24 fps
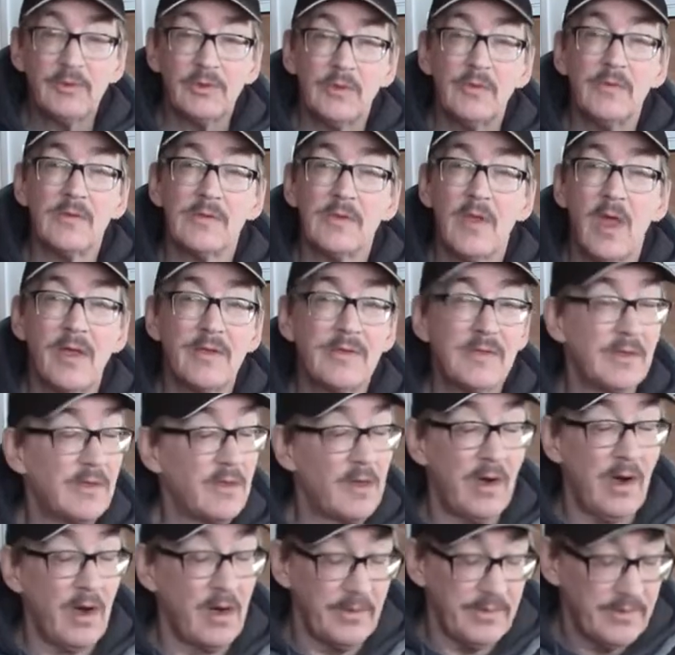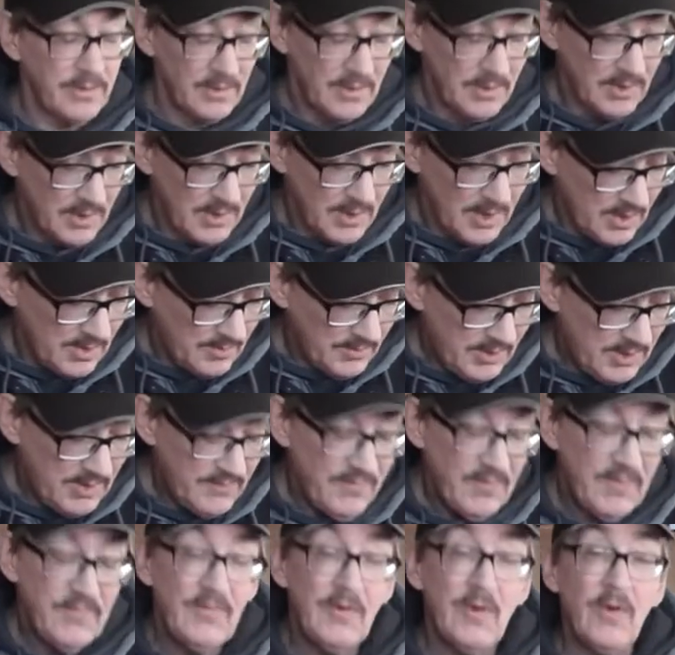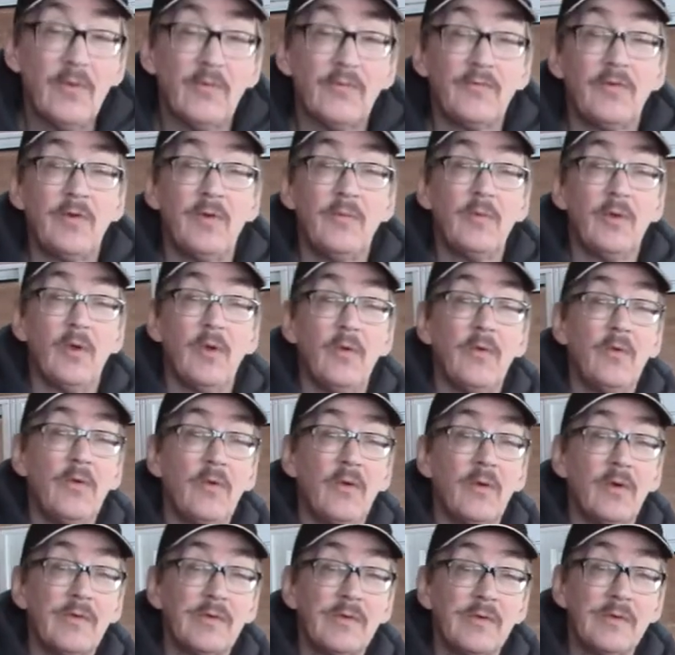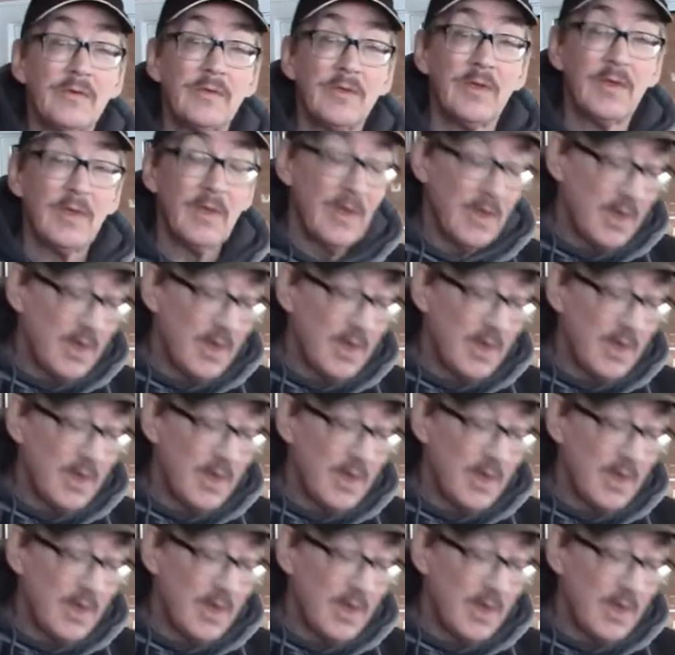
sure there's lots of the art. But even if you don't trim your own horses,